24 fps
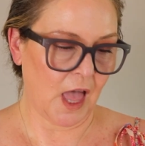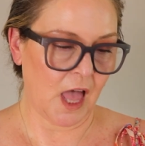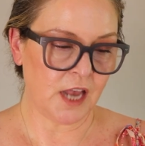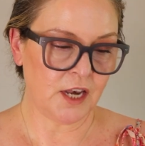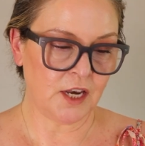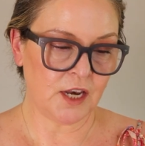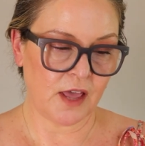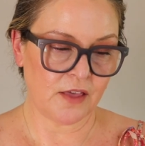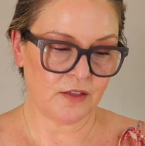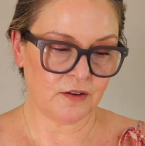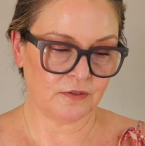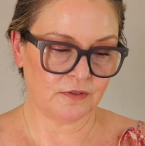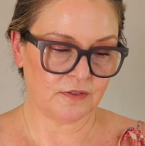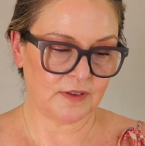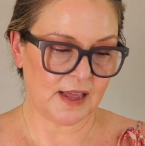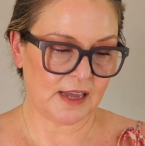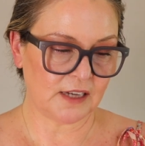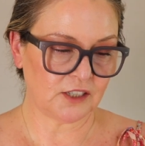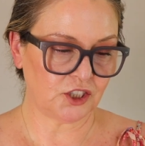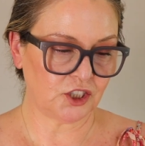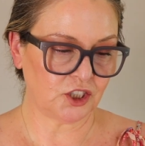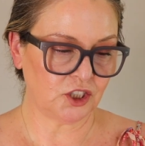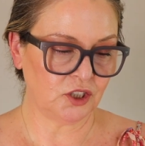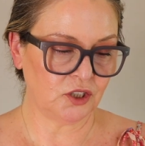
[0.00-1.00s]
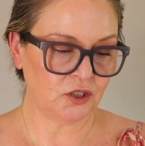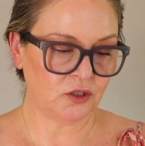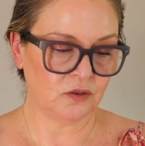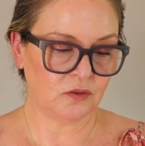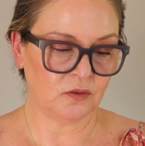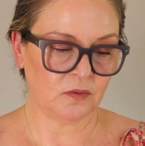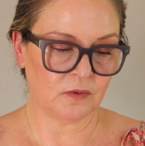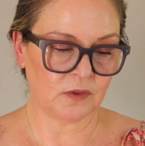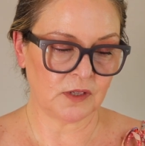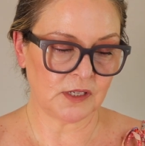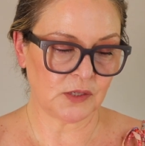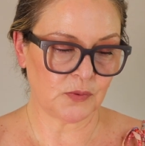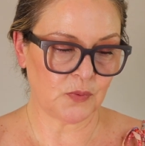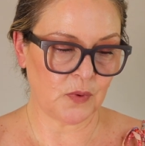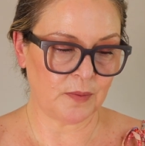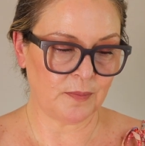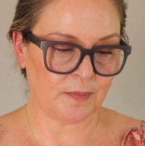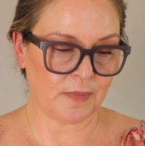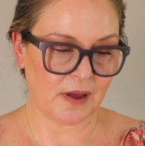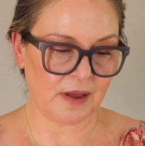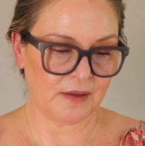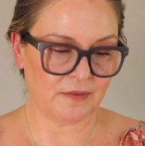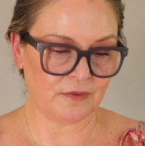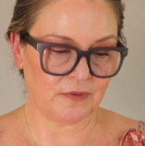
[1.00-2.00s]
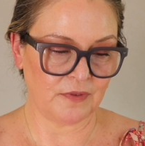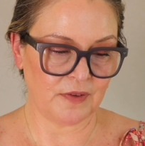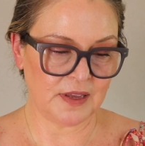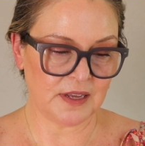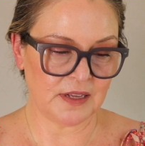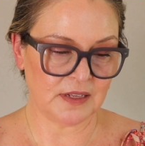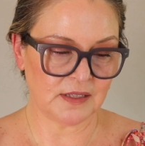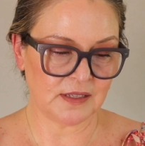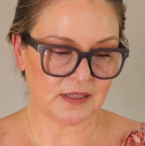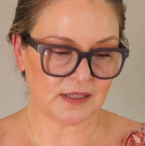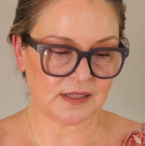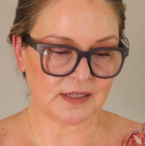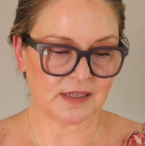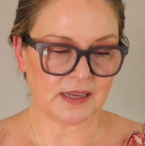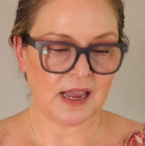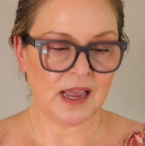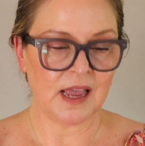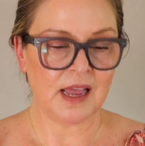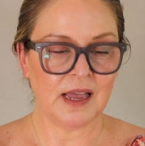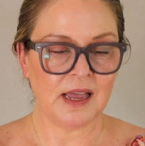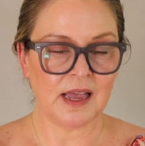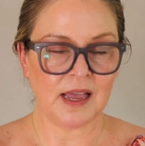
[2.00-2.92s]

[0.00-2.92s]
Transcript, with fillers: Another flat shoe, this one by Vince.